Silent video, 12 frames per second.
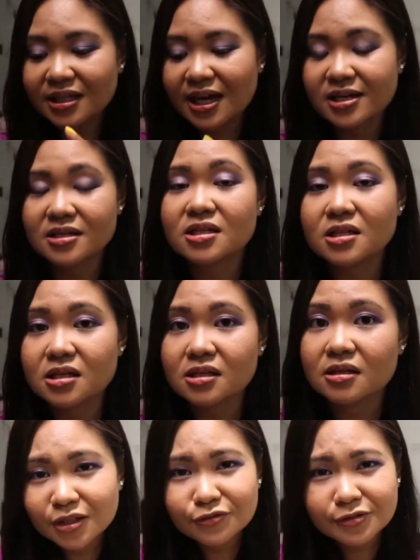I need
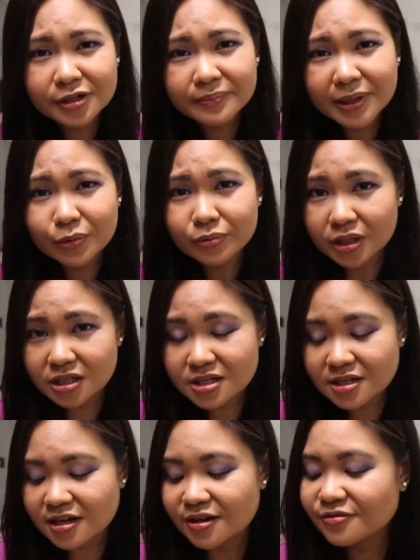for my work
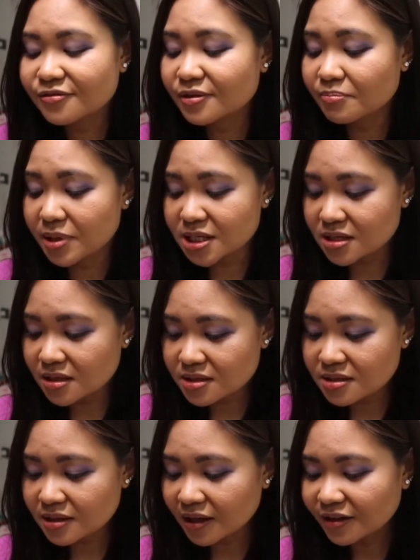stuff, the business
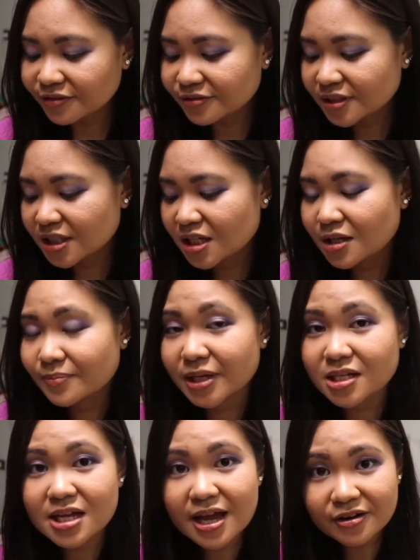stuff,
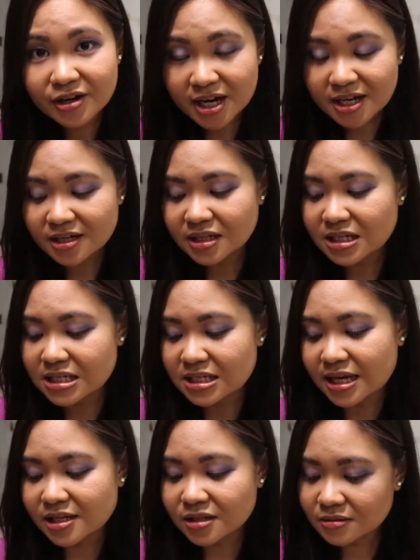because I created a
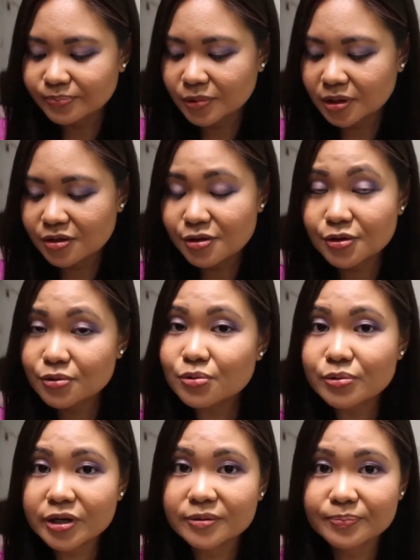site through
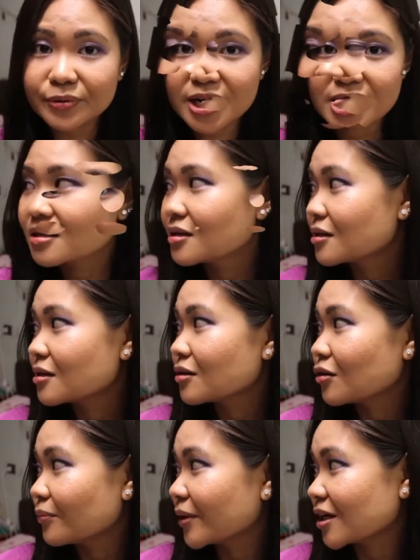WordPress.
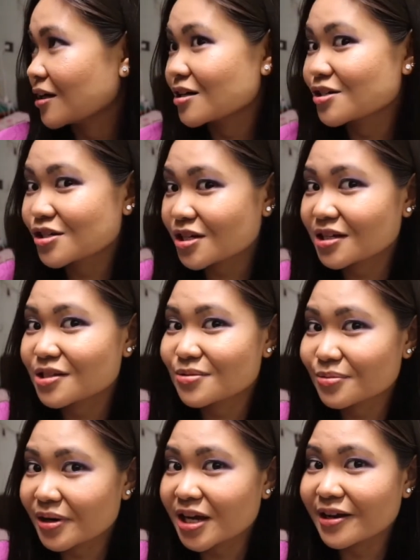Oh my gosh, it's
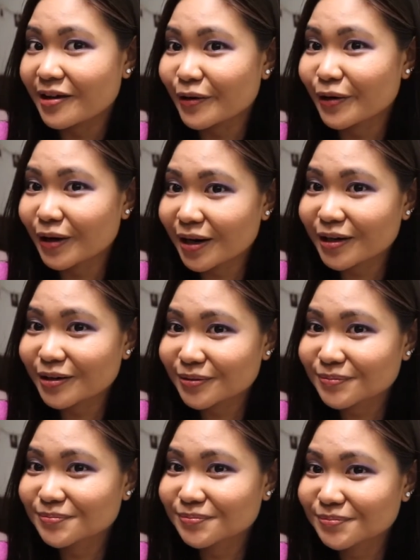raining hard.
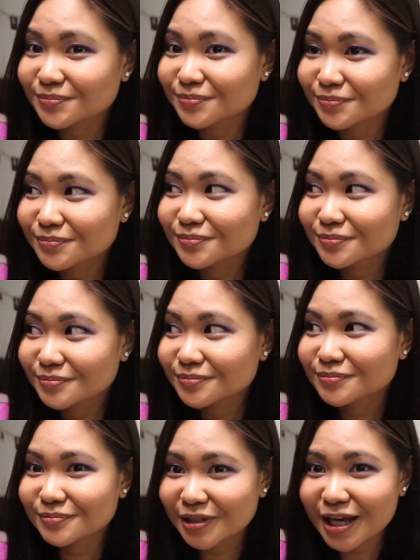
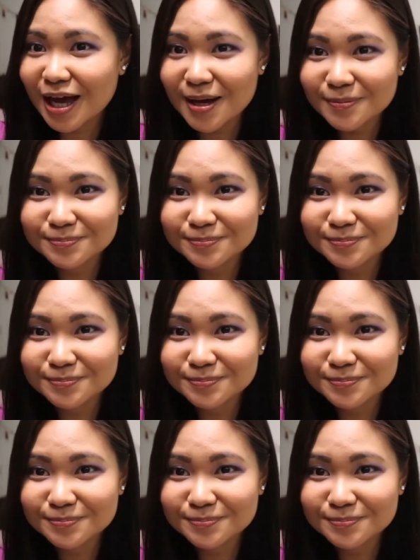Yeah.